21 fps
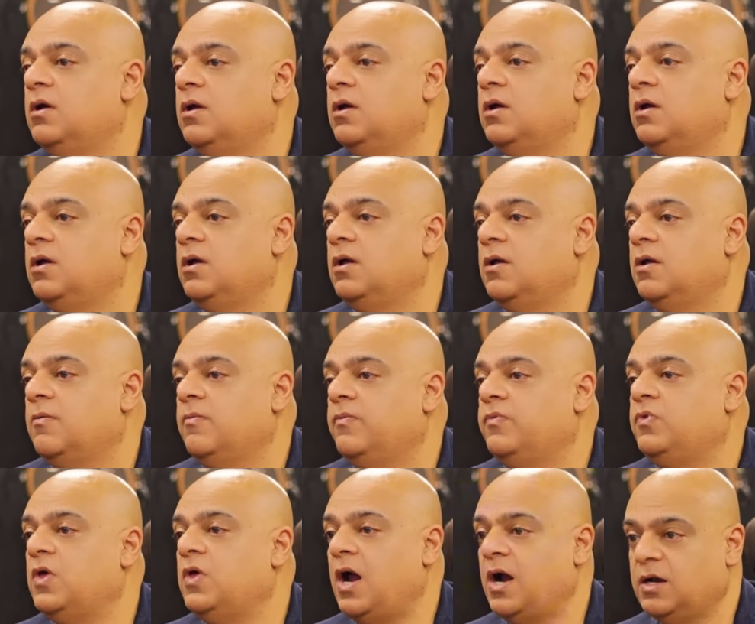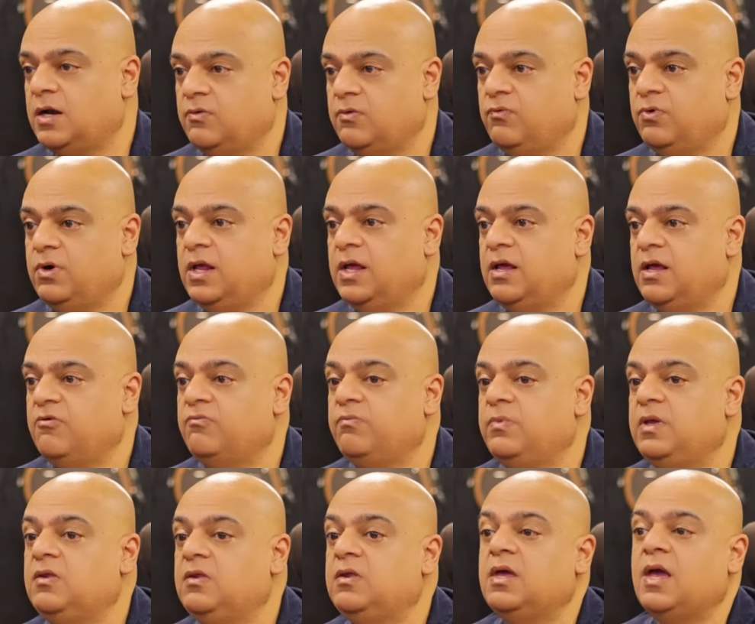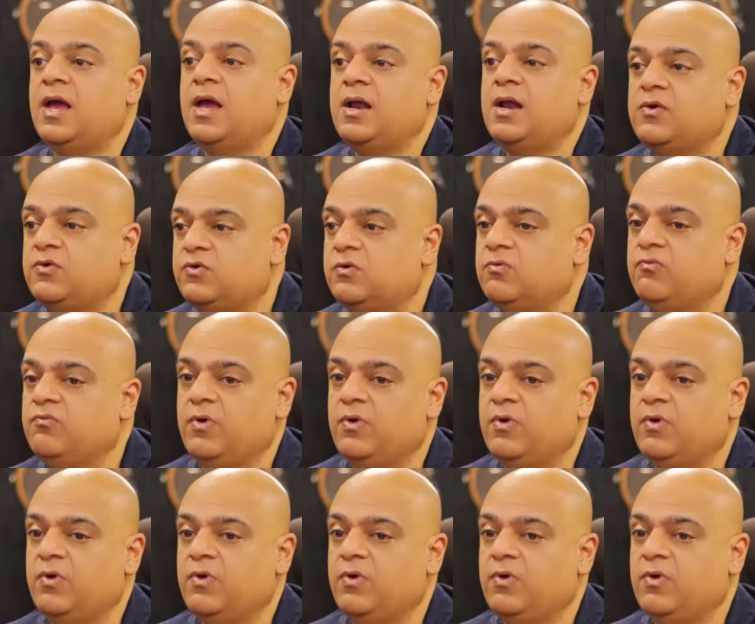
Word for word: Yeah. That would give me the edge